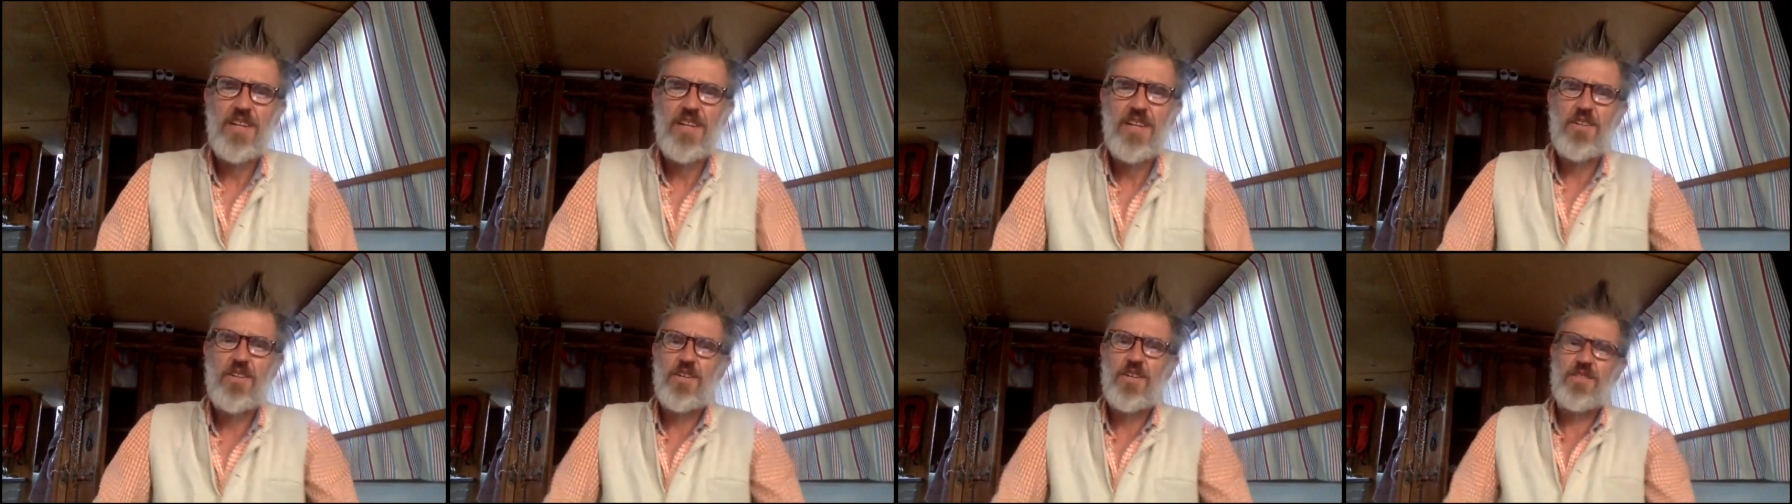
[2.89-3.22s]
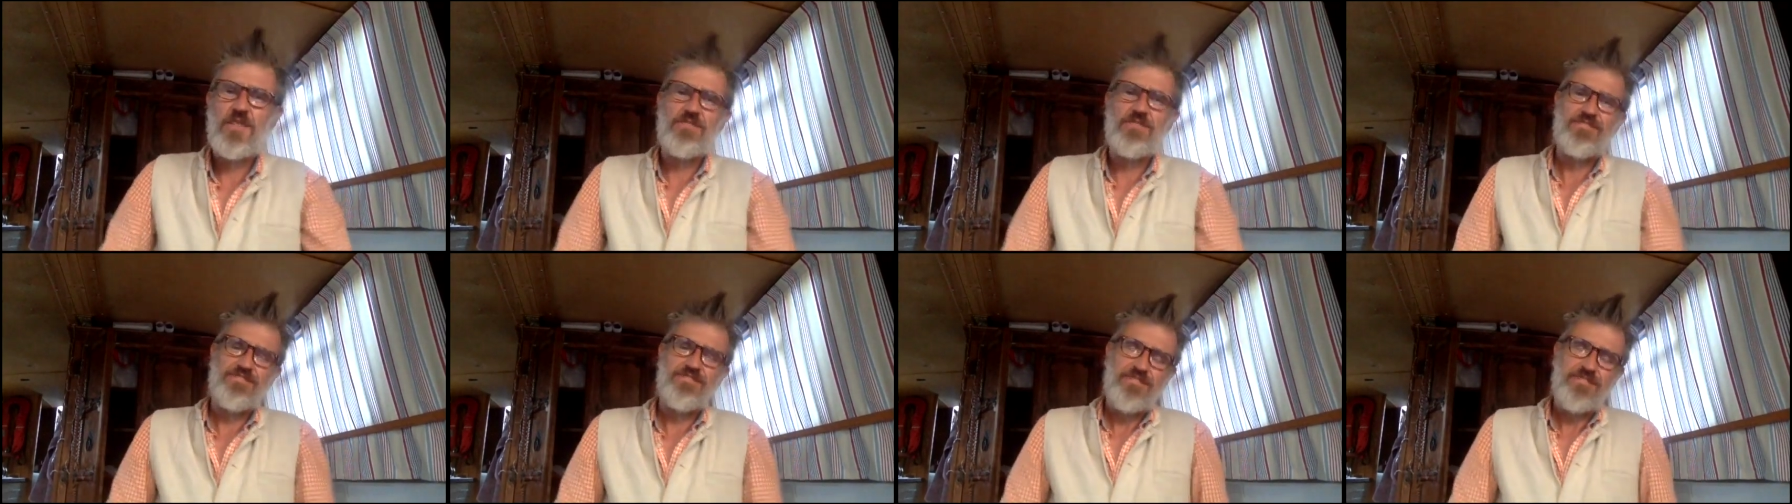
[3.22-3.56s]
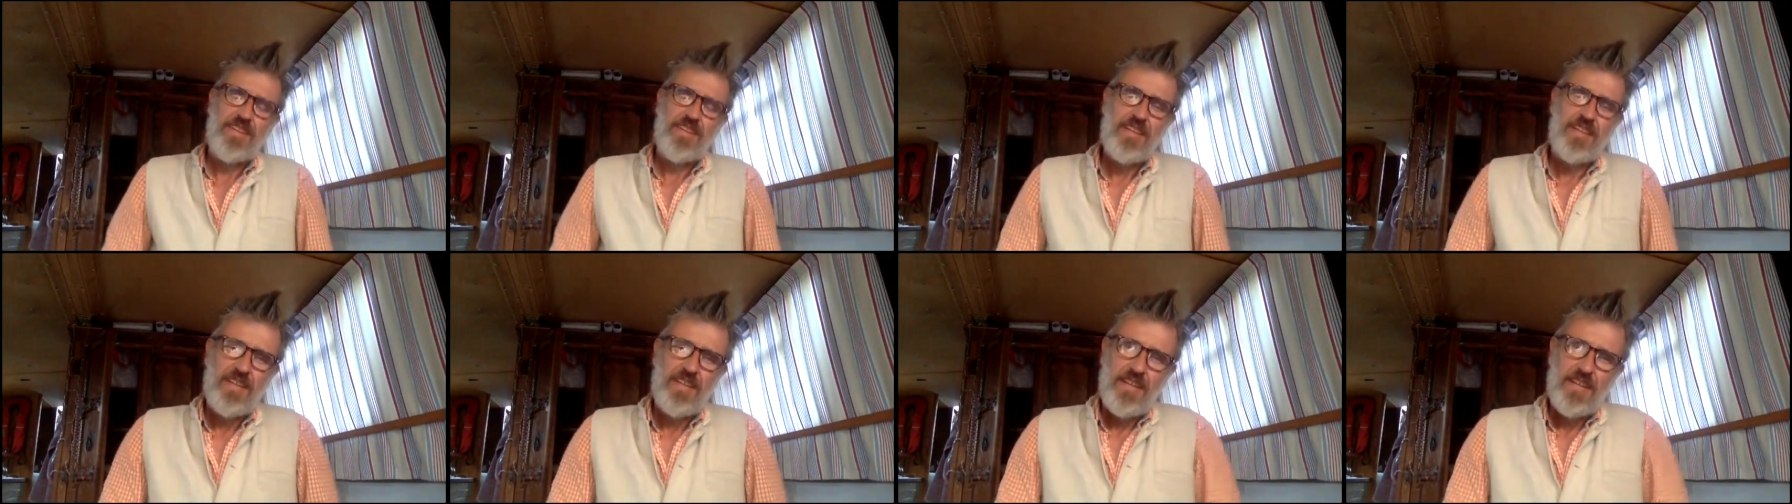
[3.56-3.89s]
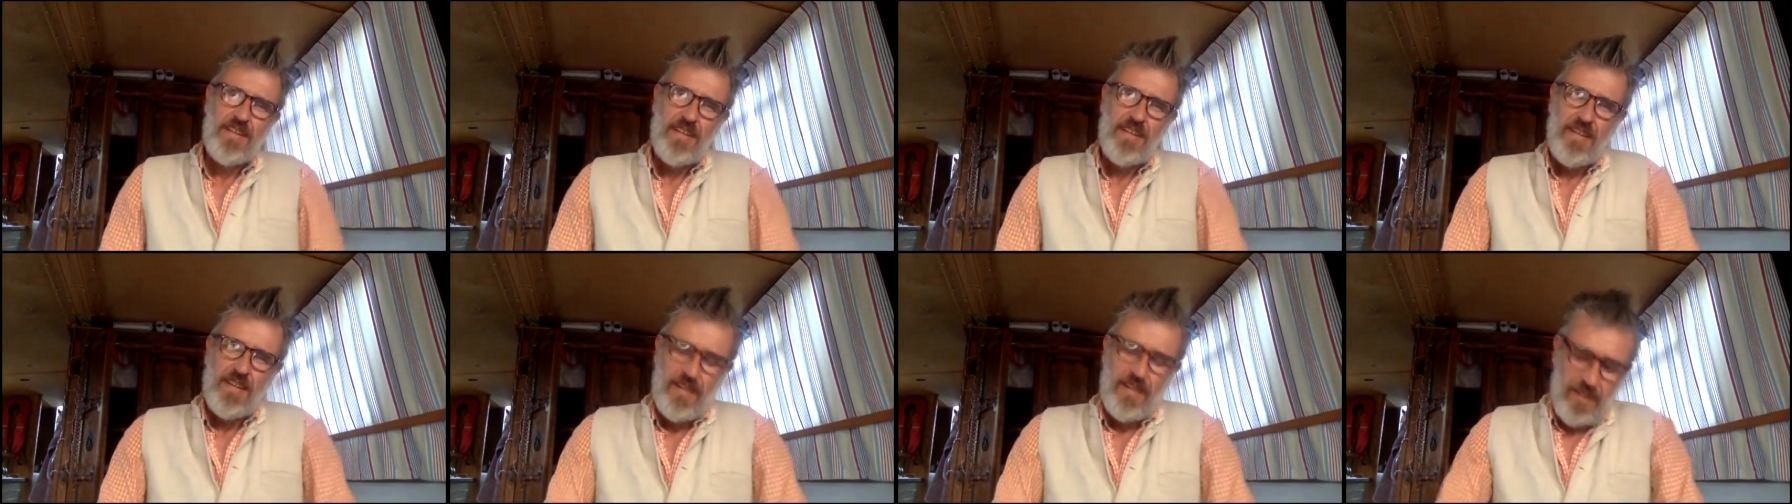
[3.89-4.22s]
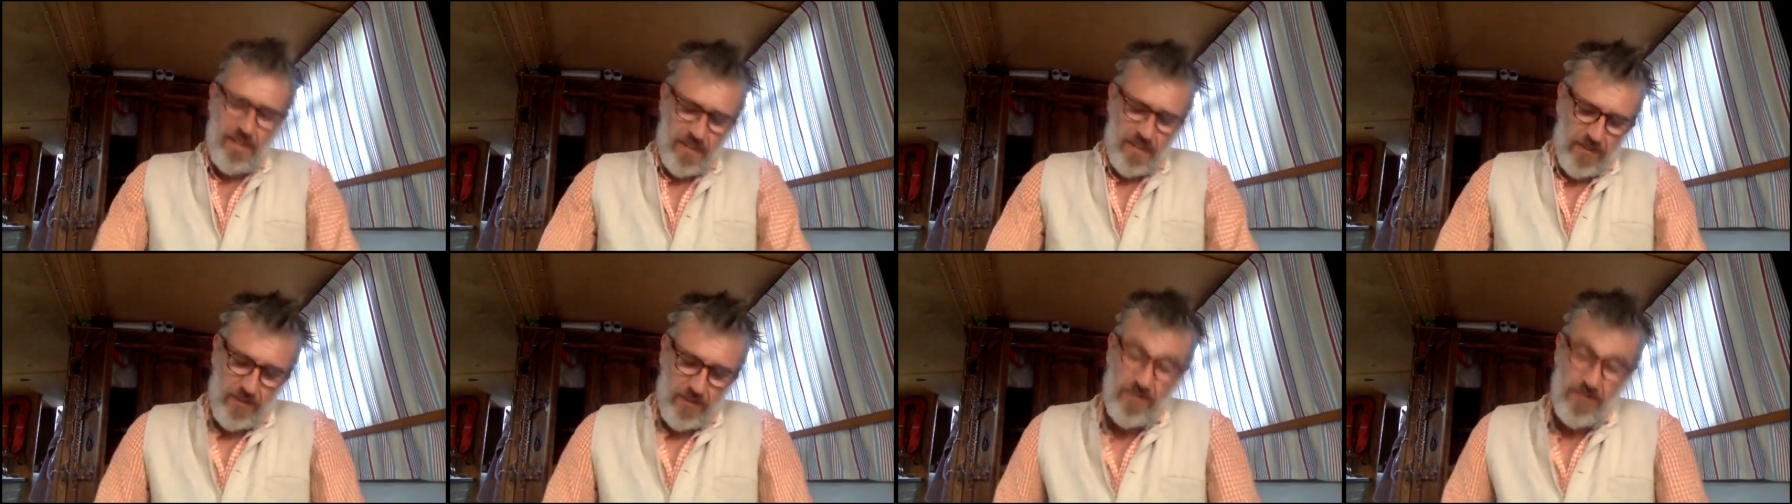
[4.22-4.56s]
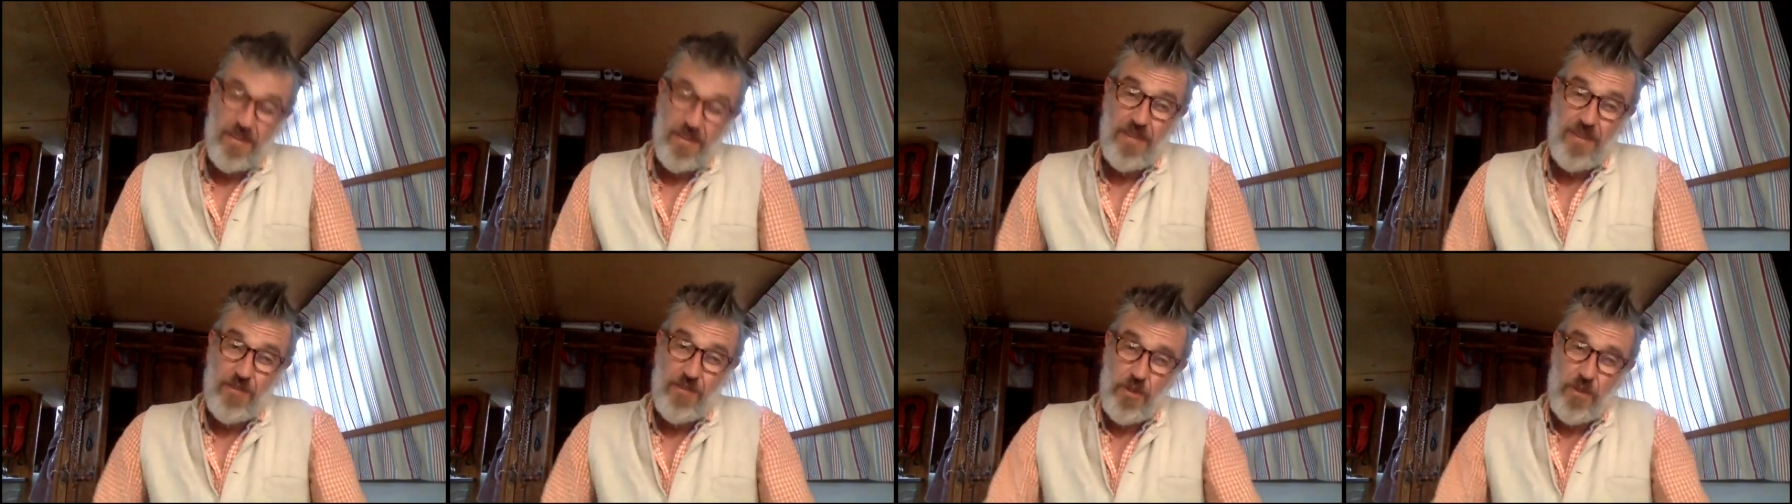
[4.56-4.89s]
doing? So it's
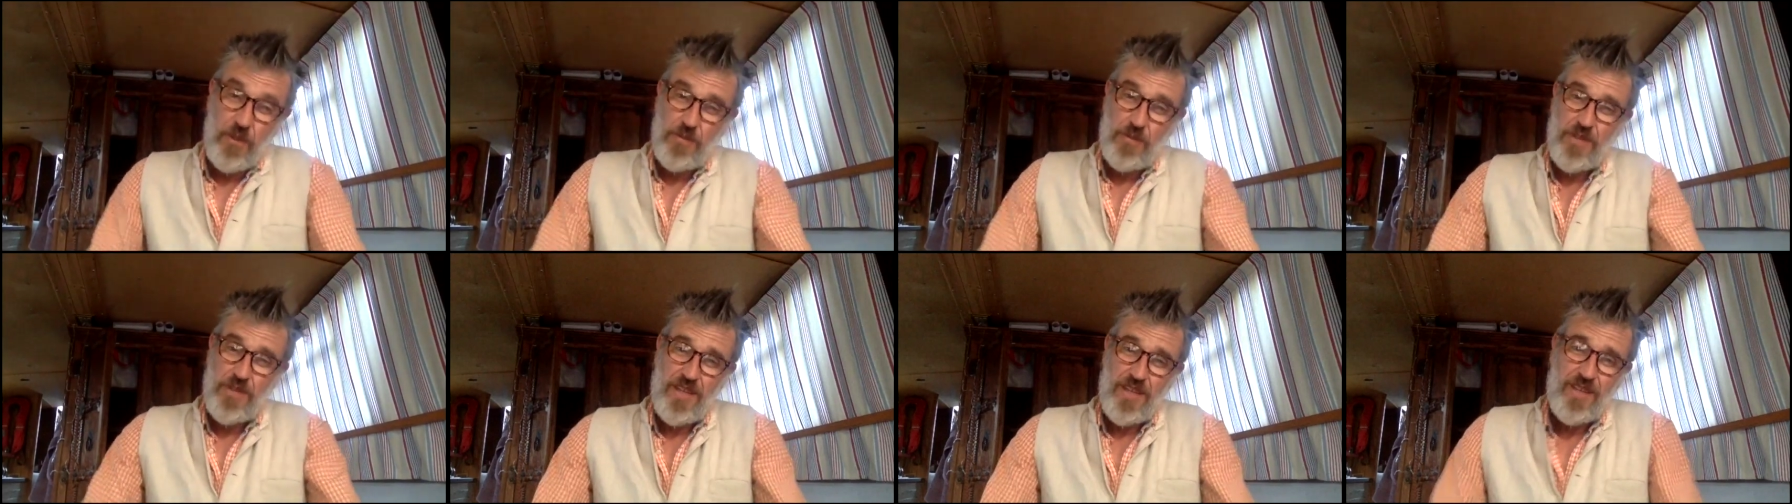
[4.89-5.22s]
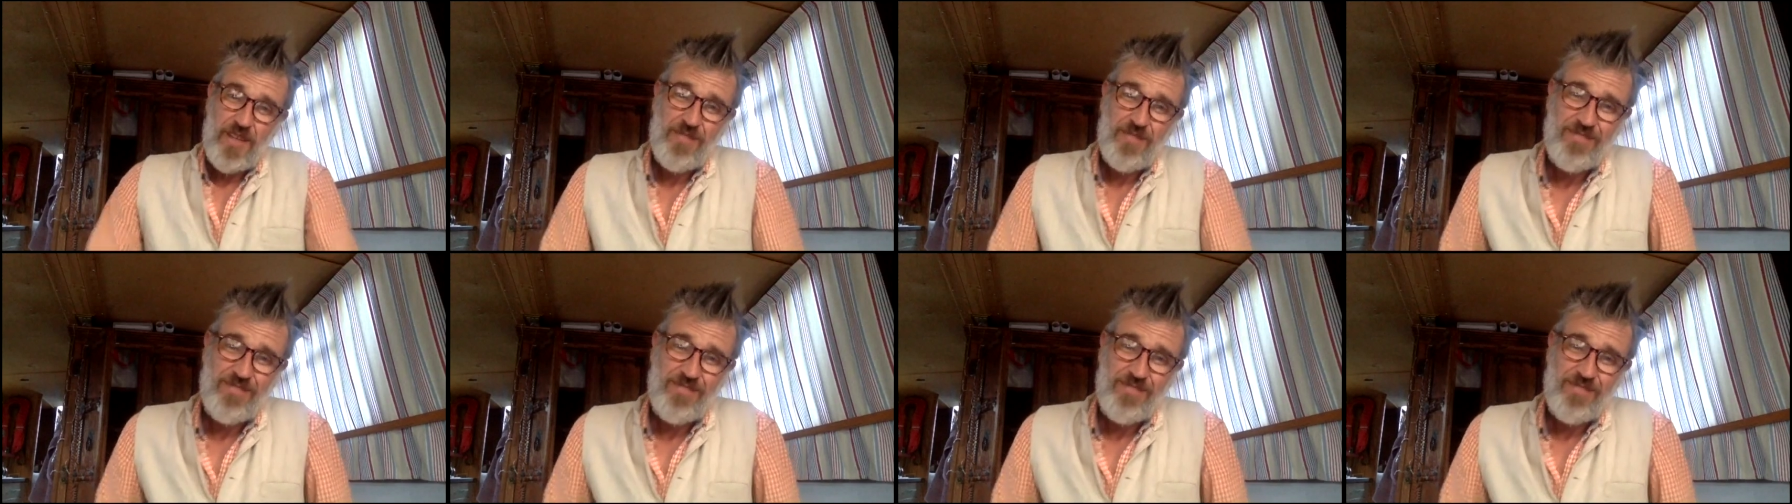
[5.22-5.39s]
Dave Dobbs here,